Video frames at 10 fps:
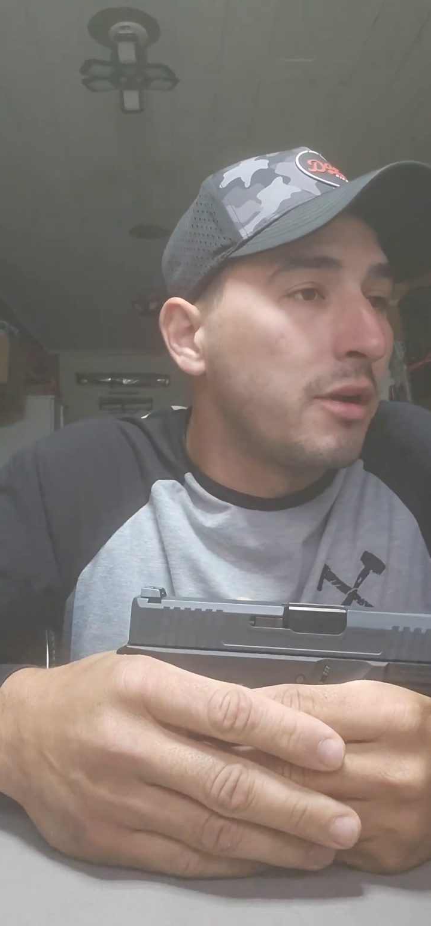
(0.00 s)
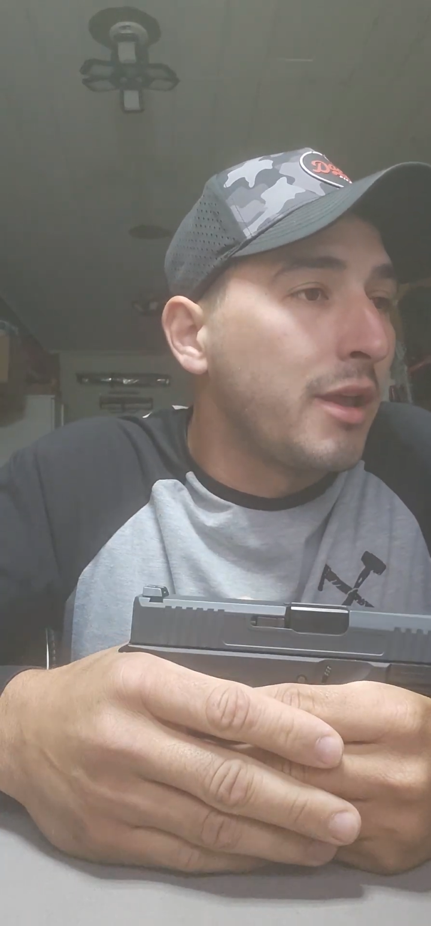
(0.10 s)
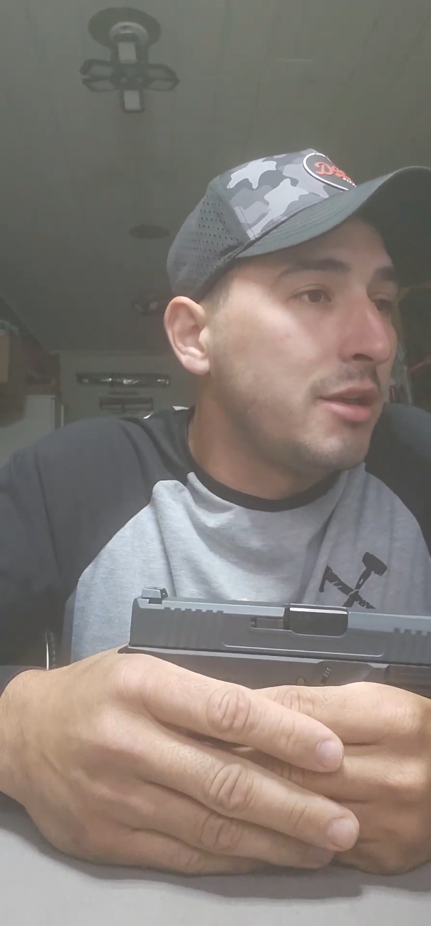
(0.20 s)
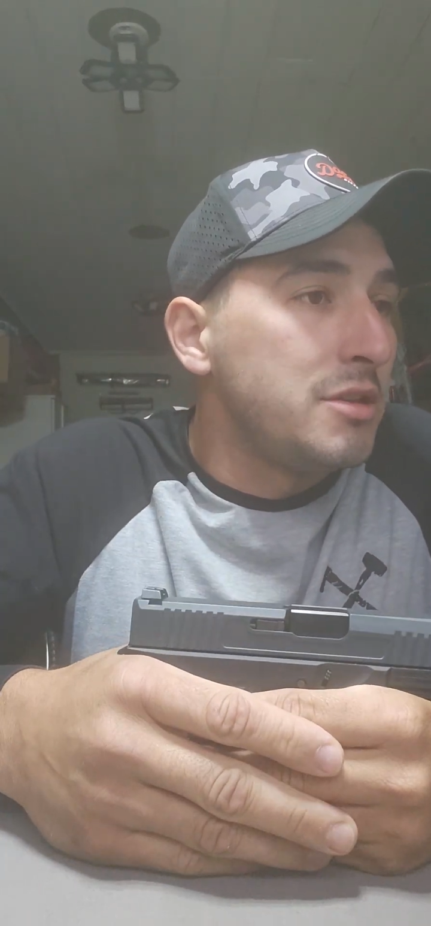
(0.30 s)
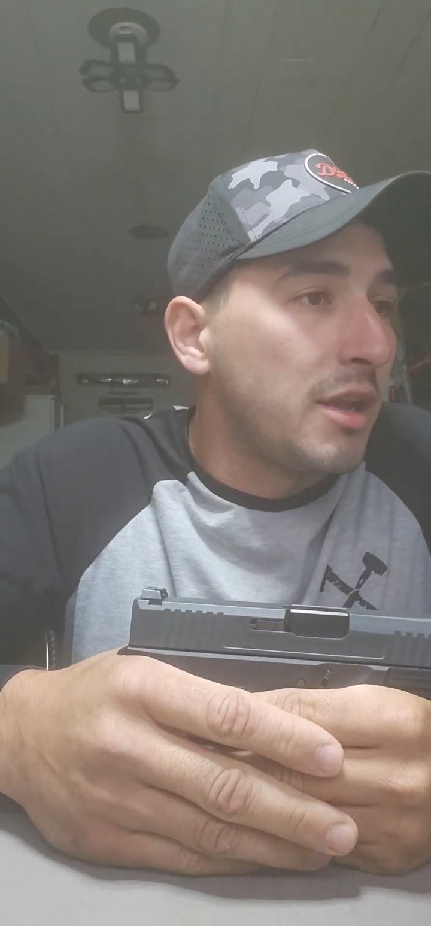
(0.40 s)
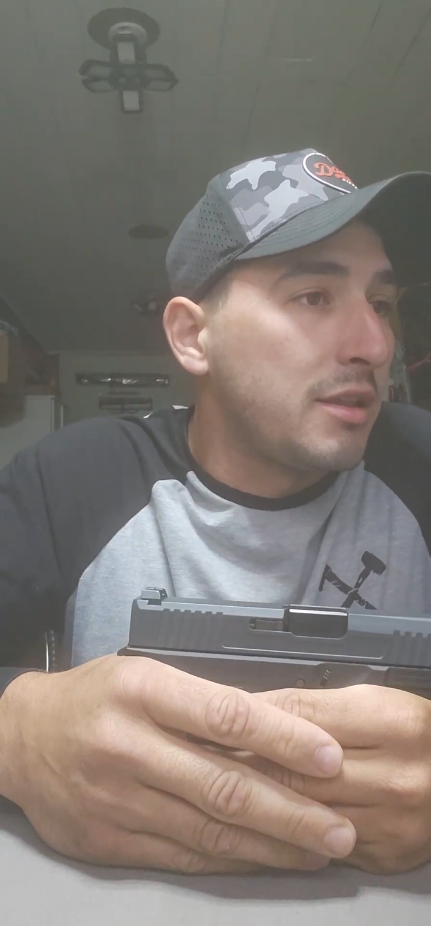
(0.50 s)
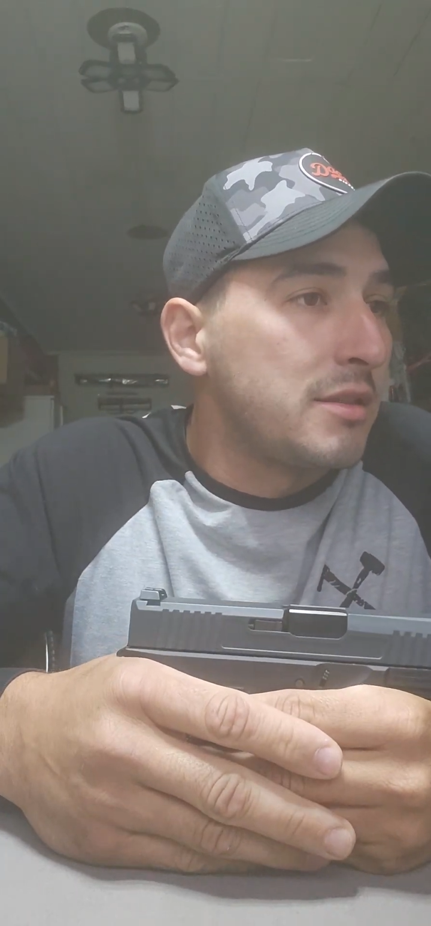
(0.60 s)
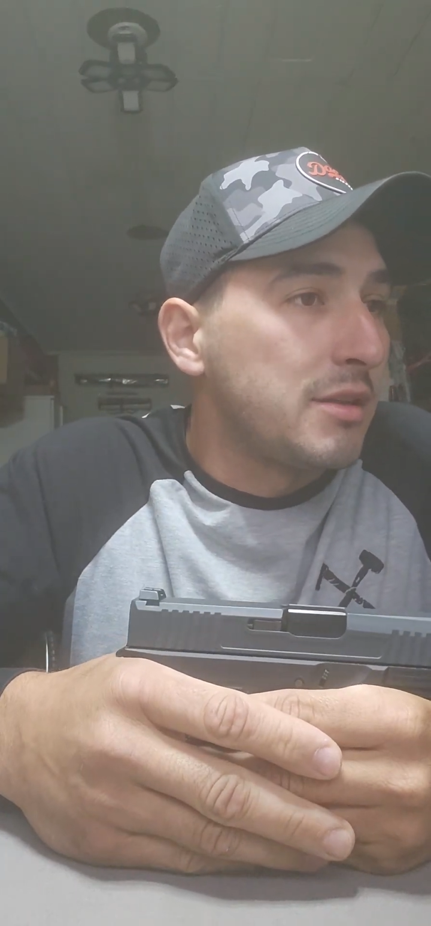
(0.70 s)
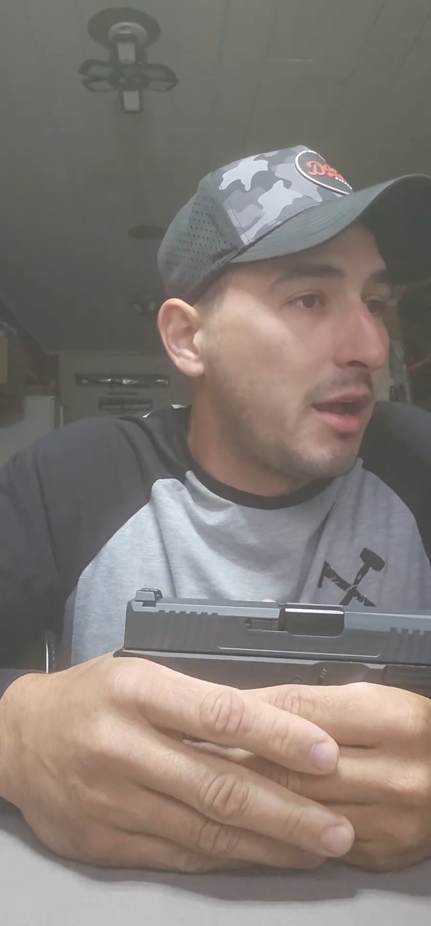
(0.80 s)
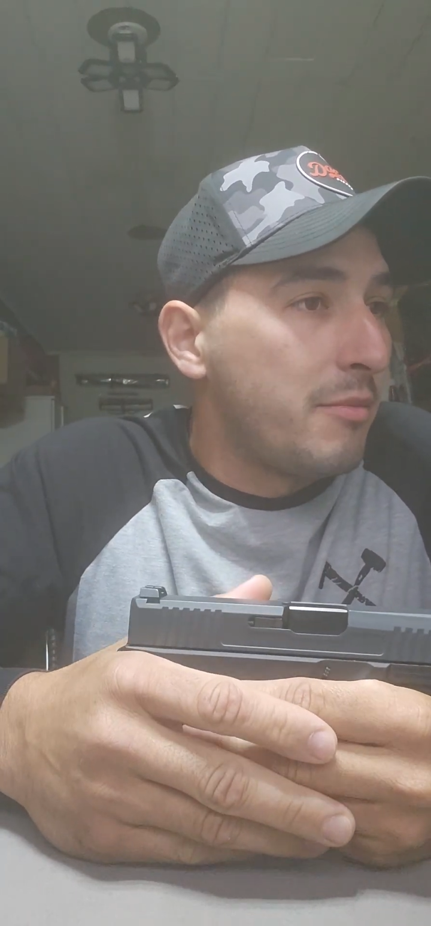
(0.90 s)
engaging at the
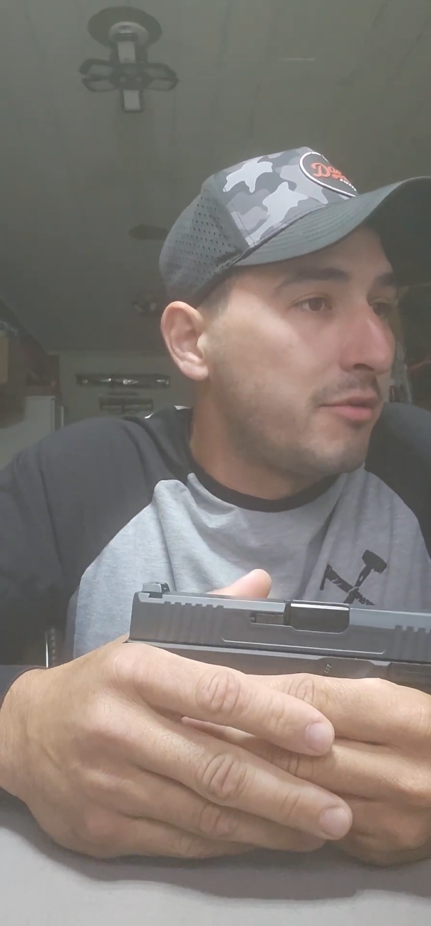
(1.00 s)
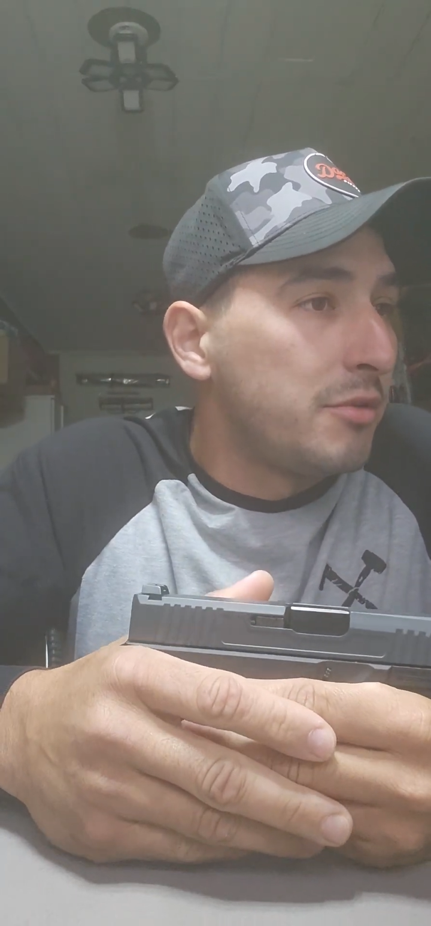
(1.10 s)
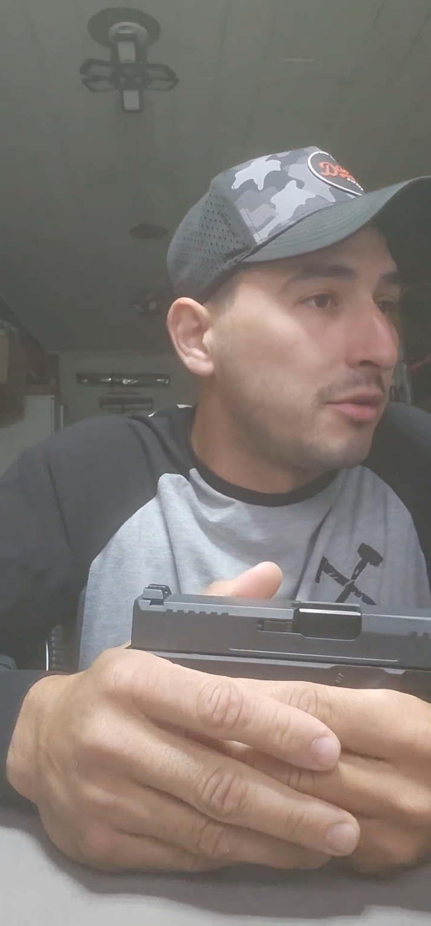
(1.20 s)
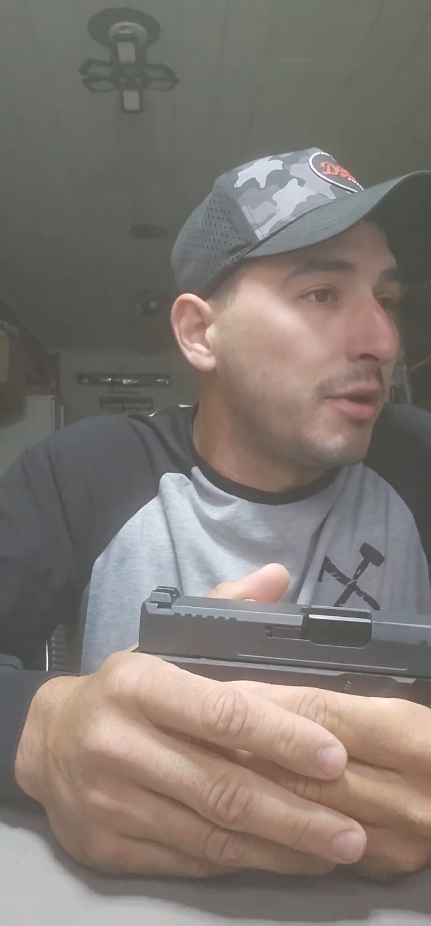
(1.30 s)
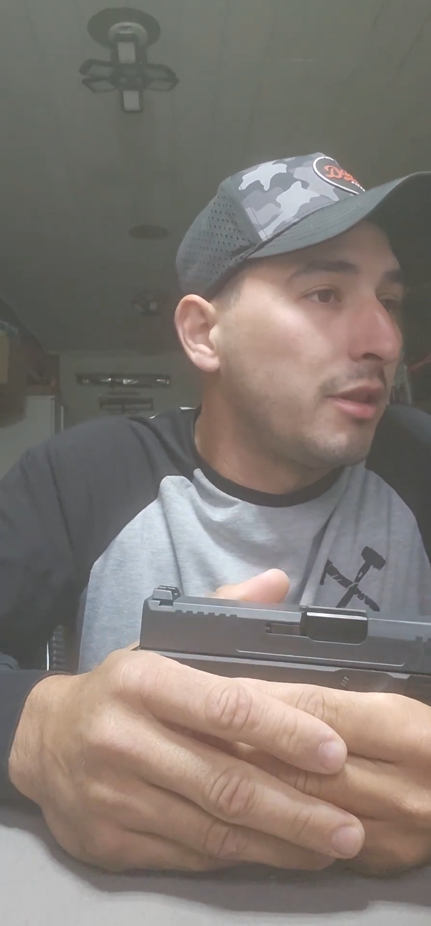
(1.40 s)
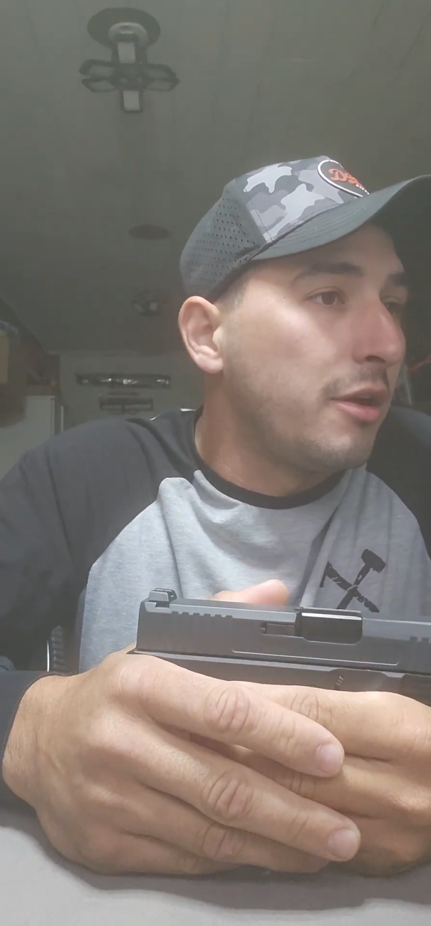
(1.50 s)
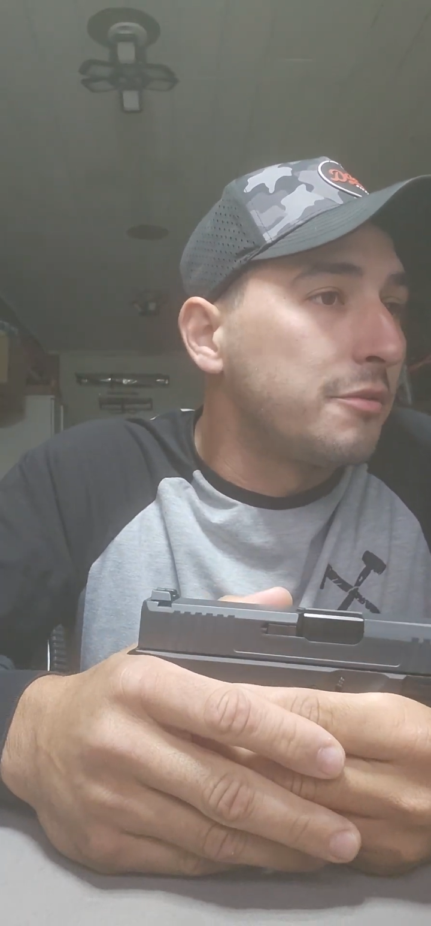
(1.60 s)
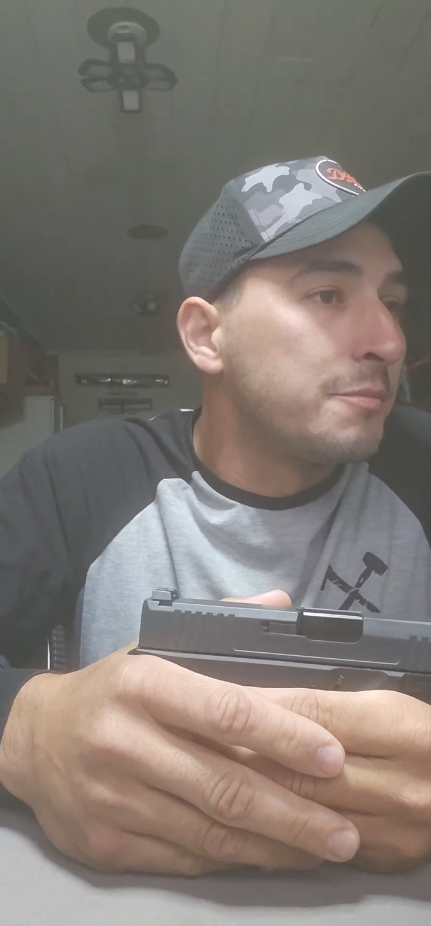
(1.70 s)
time of doing the reload.